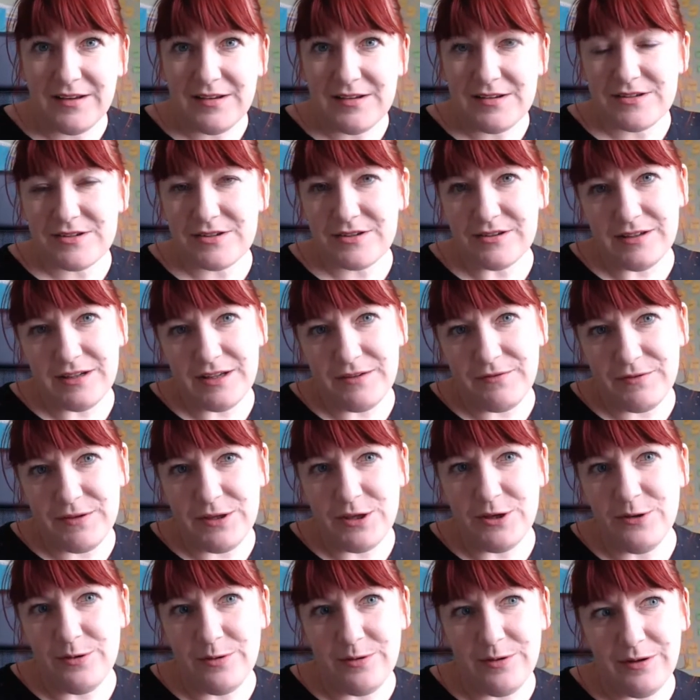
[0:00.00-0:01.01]
So if
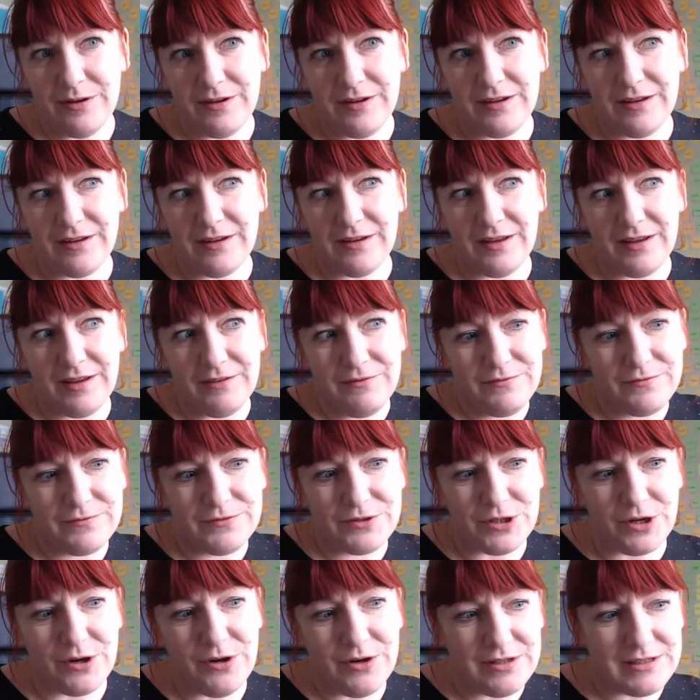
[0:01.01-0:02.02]
you have
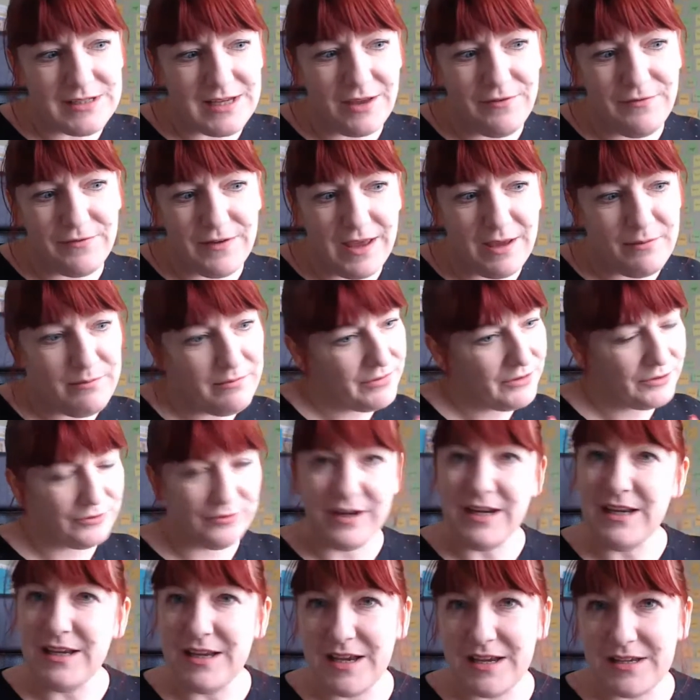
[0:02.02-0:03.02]
joined FM
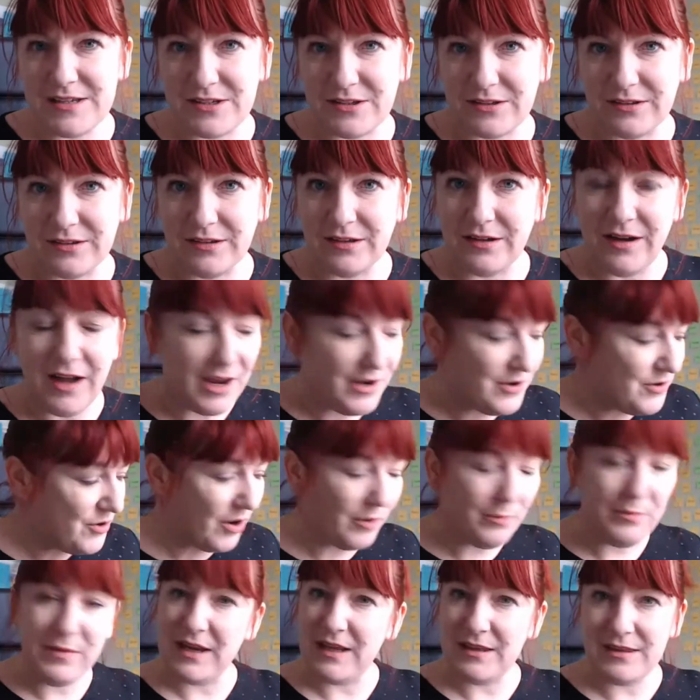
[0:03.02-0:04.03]
3 years ago and
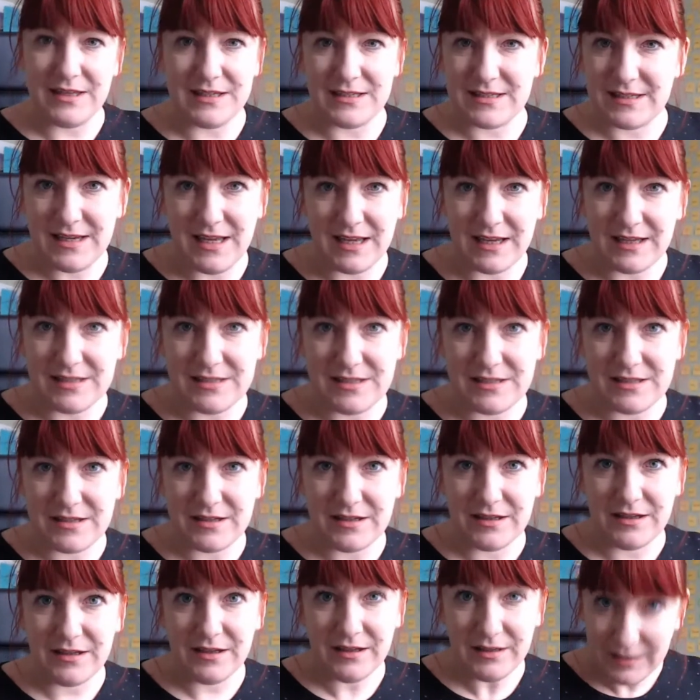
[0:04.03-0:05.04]
not made this list,
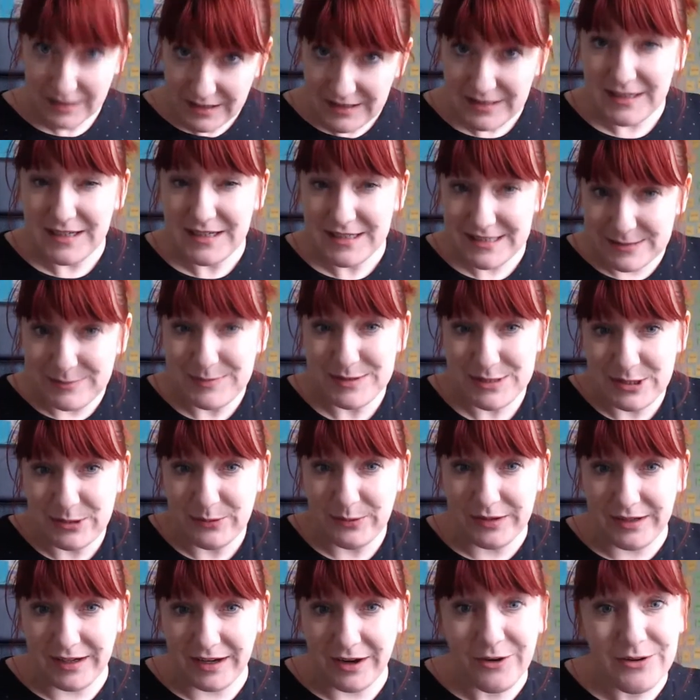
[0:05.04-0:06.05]
you need to be
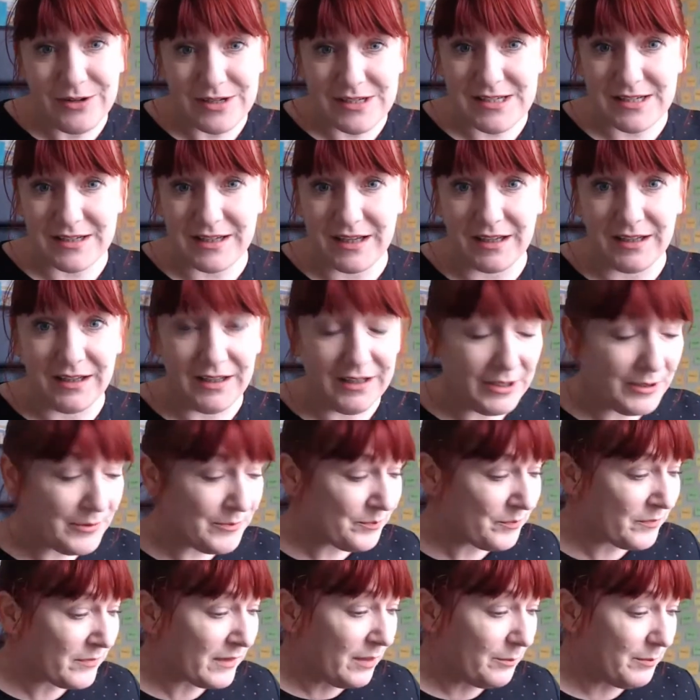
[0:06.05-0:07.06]
doing it, honestly,
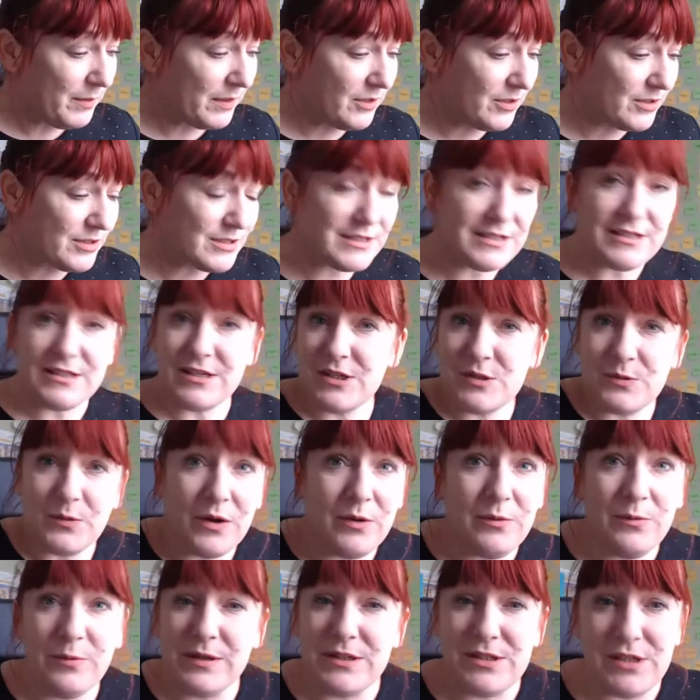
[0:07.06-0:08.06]
because this is
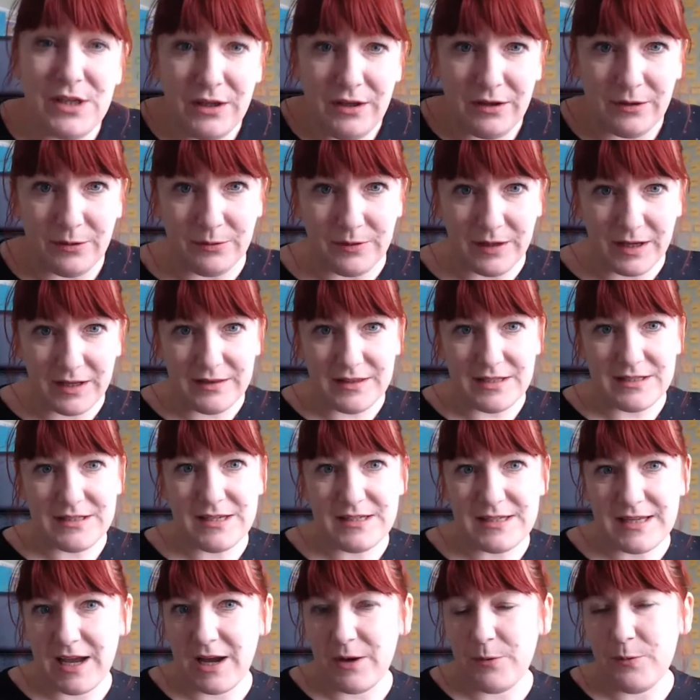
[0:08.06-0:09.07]
what we do. And this
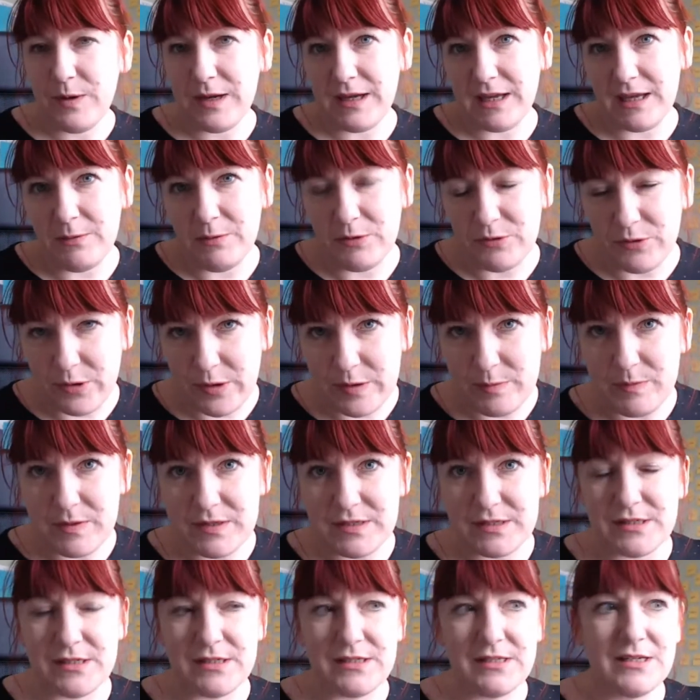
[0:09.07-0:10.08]
is how we keep growing
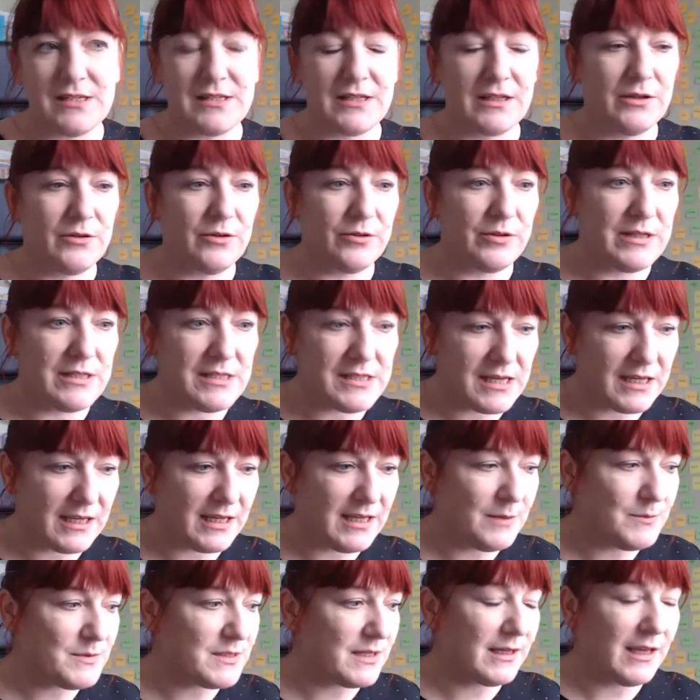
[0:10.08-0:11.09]
businesses and growing
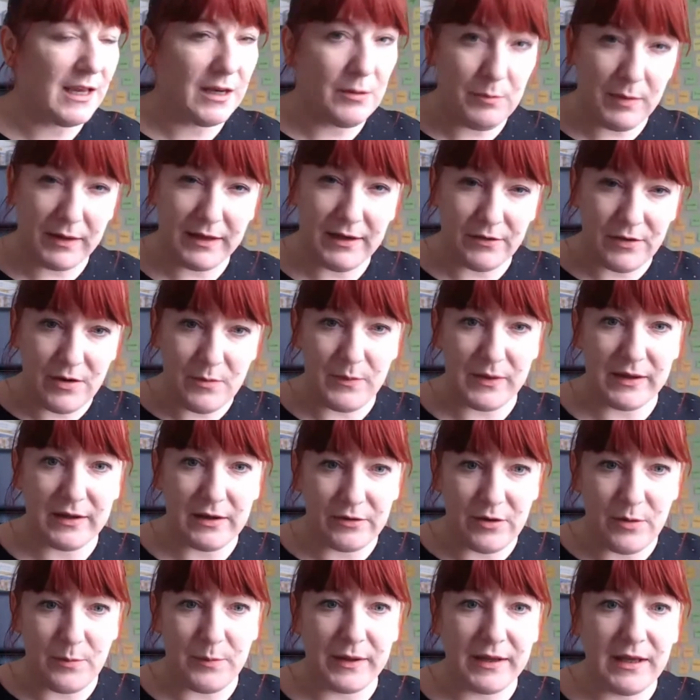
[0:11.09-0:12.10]
teams and getting bigger and
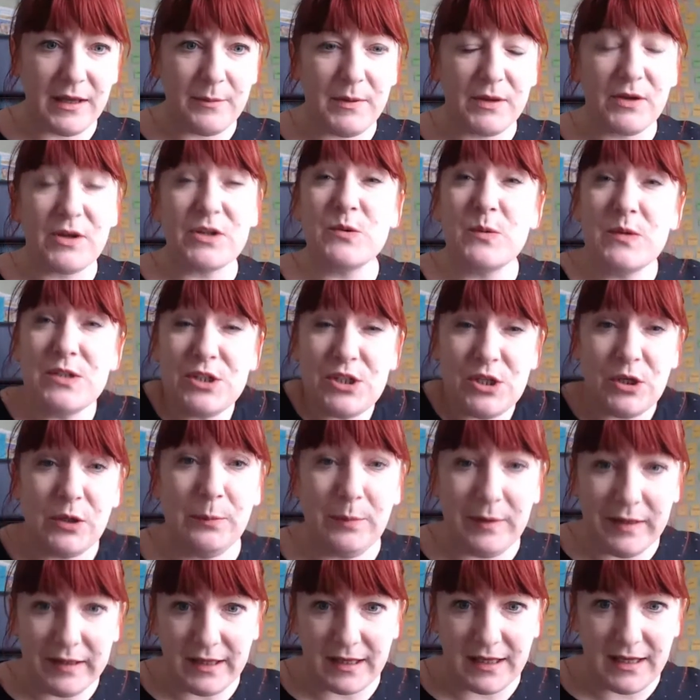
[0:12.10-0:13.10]
bigger and bigger, because we
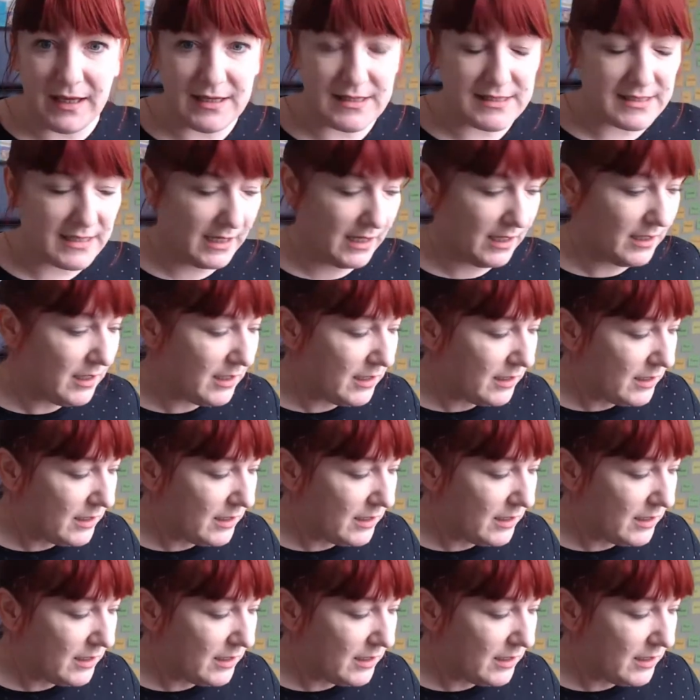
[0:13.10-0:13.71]
duplicate it.